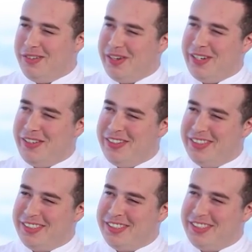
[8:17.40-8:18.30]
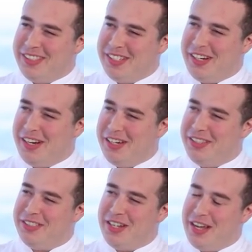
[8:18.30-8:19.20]
Wow.
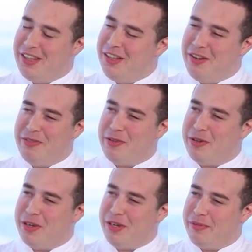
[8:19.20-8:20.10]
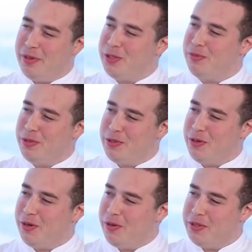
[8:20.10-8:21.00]
I love cooking mushroom
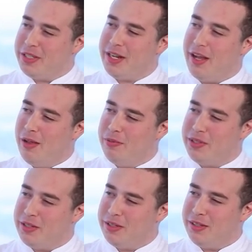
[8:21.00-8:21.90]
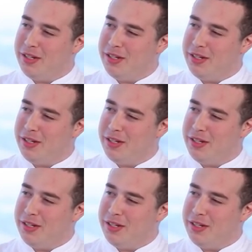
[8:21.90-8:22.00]
risotto with scallops.